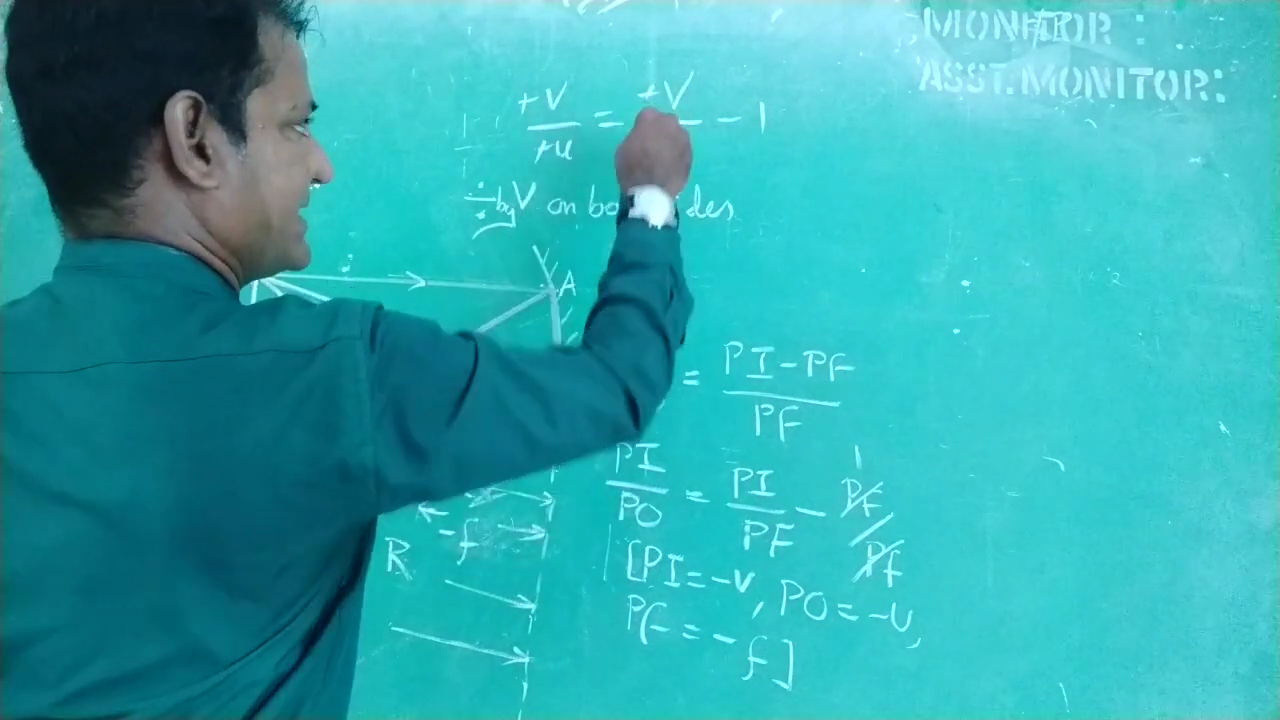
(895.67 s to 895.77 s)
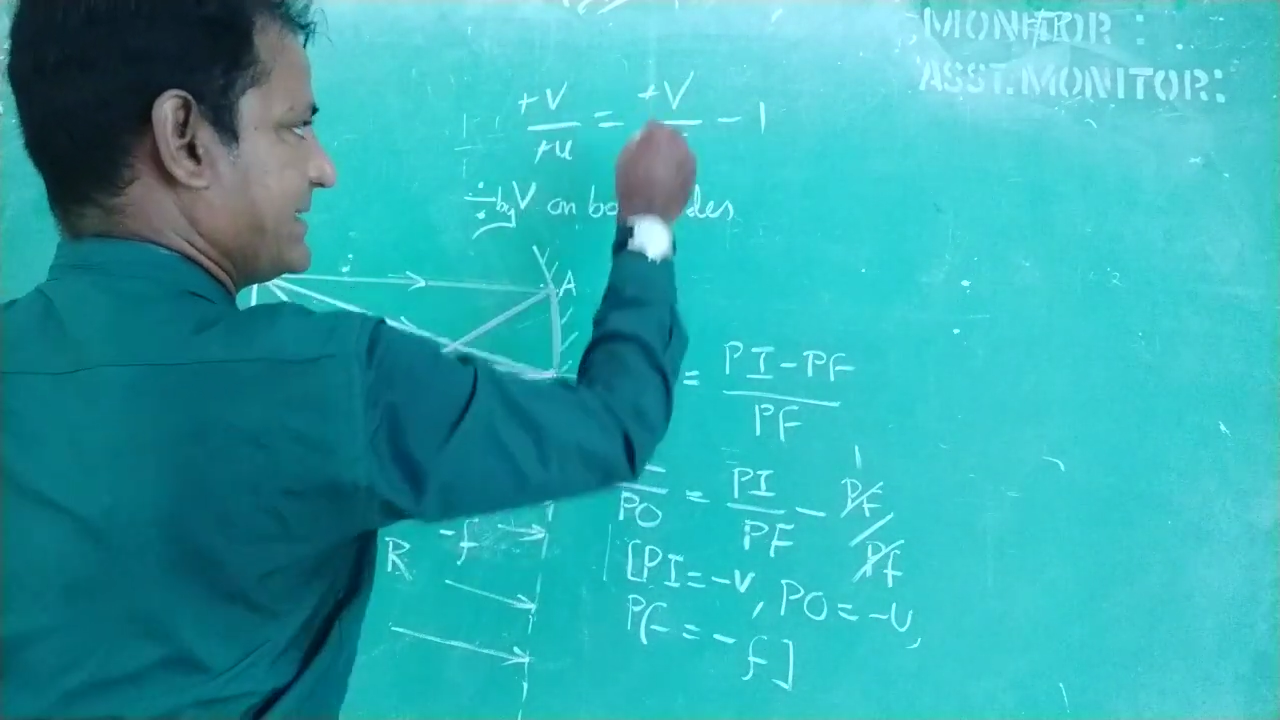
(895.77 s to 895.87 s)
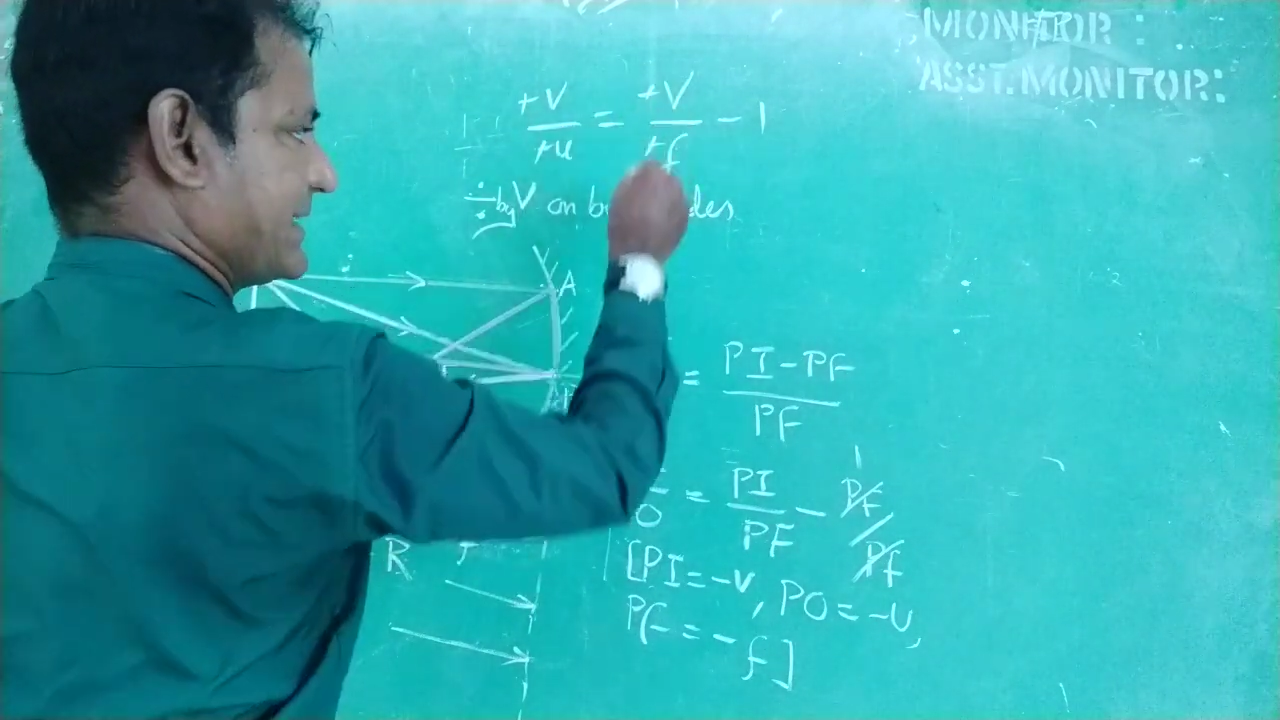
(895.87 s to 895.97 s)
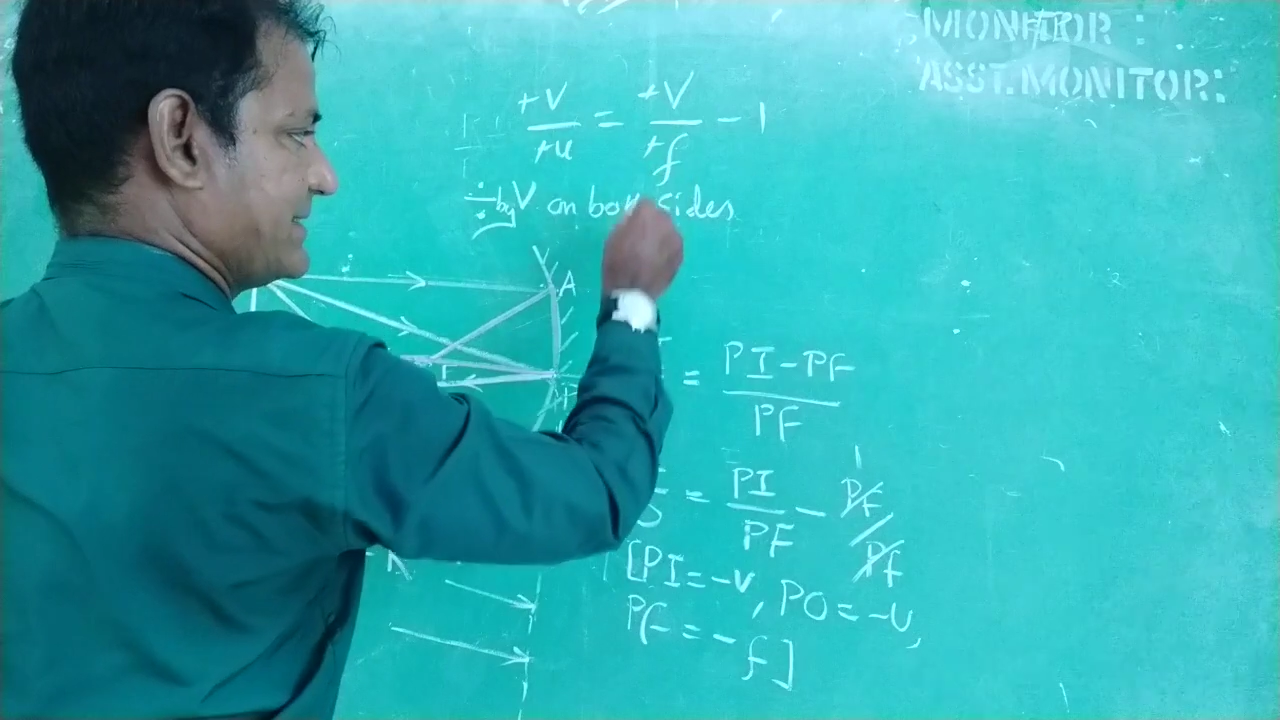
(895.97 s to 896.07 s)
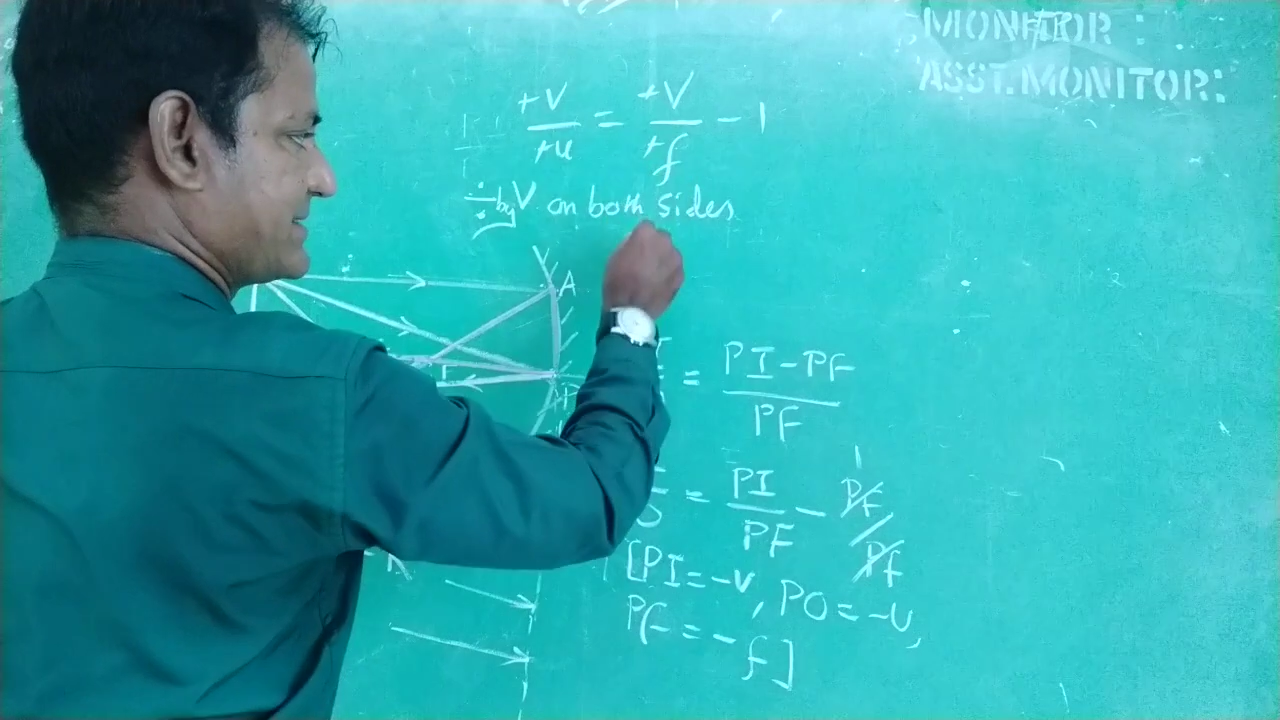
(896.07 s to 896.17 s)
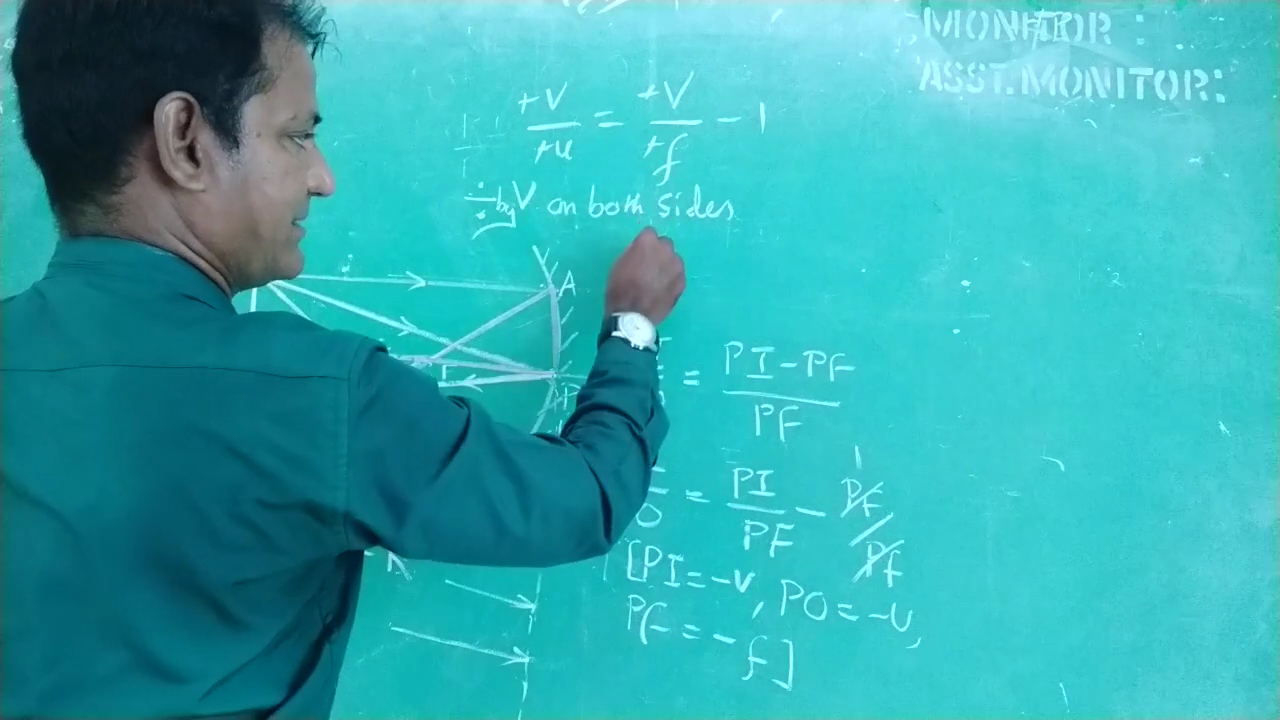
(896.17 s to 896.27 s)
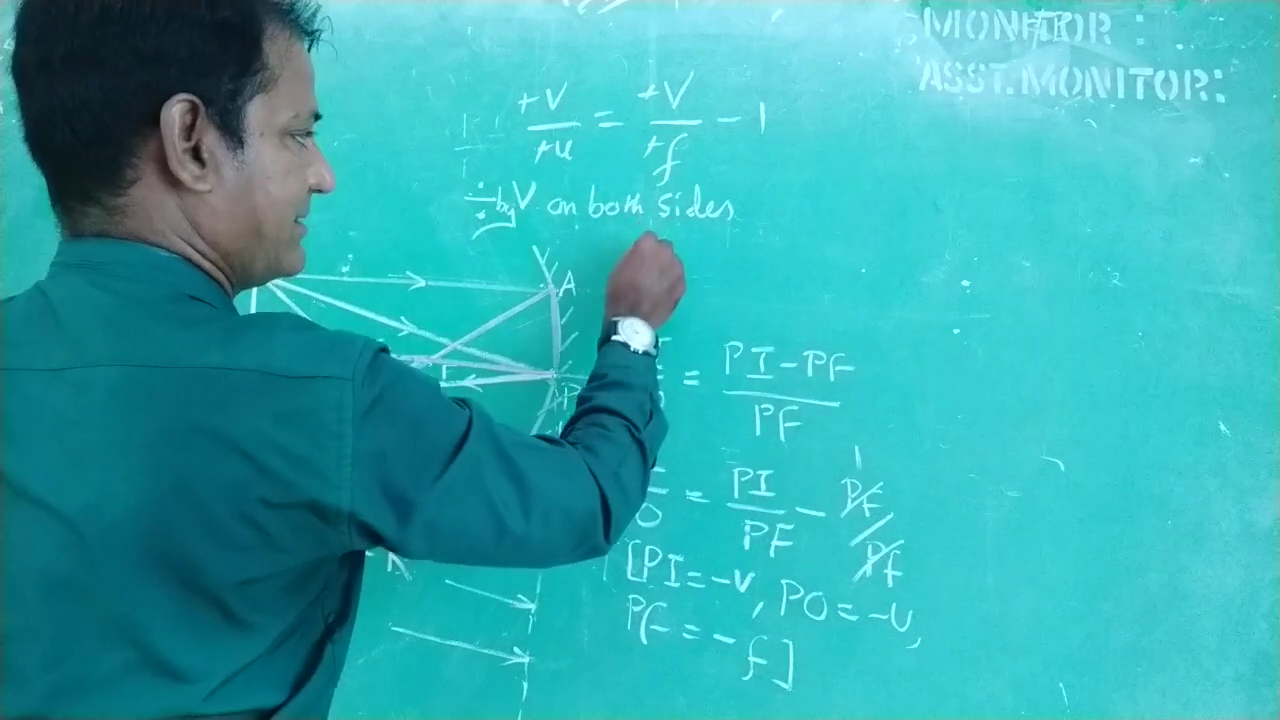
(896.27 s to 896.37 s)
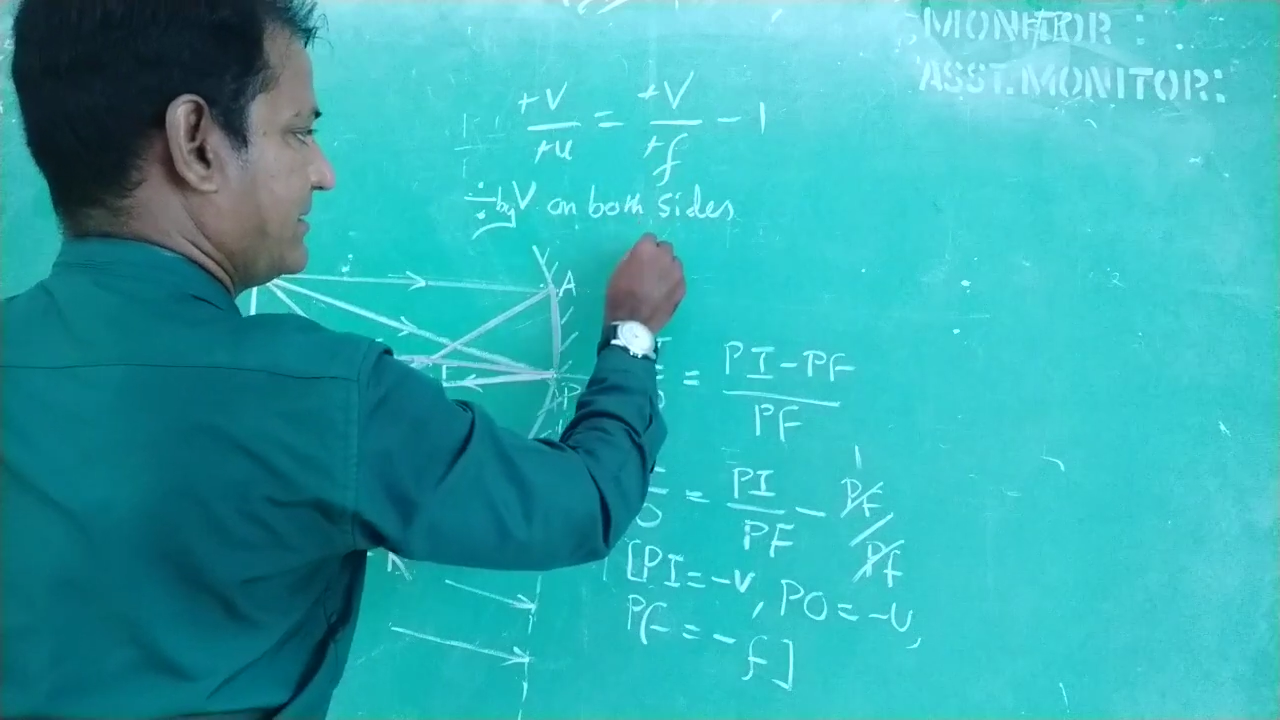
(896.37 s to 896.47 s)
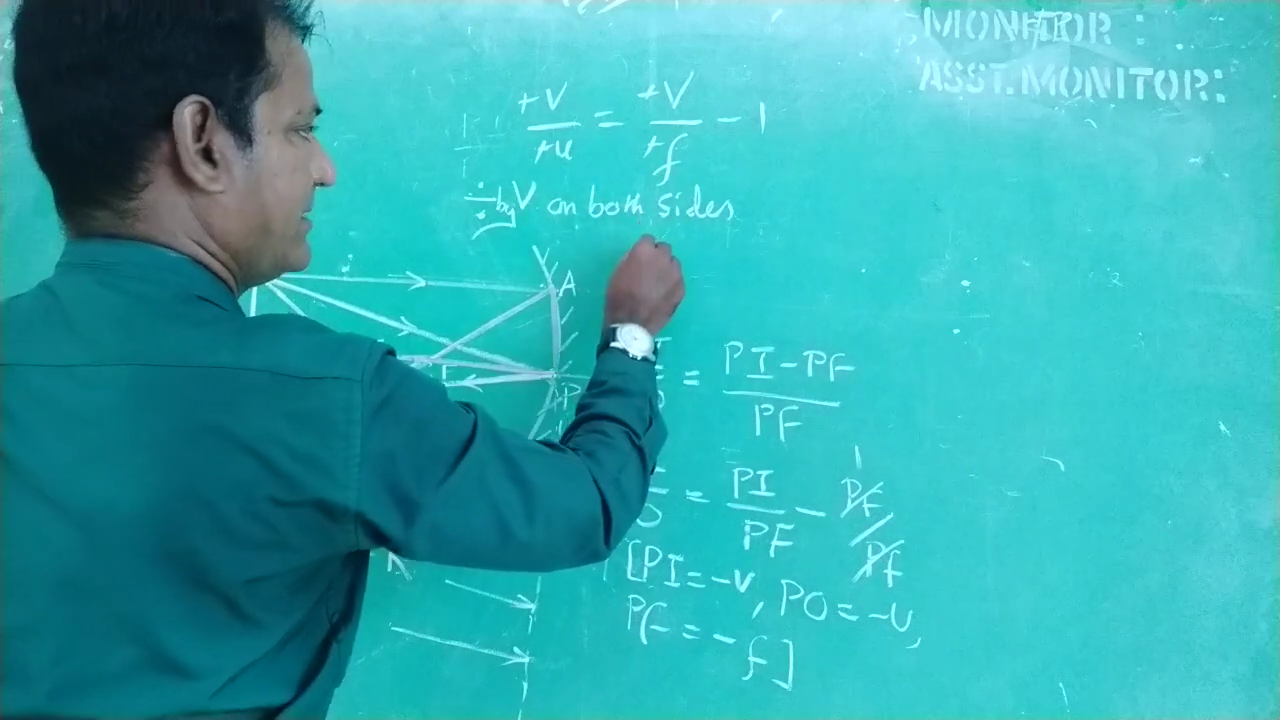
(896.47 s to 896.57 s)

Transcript: get cancelled.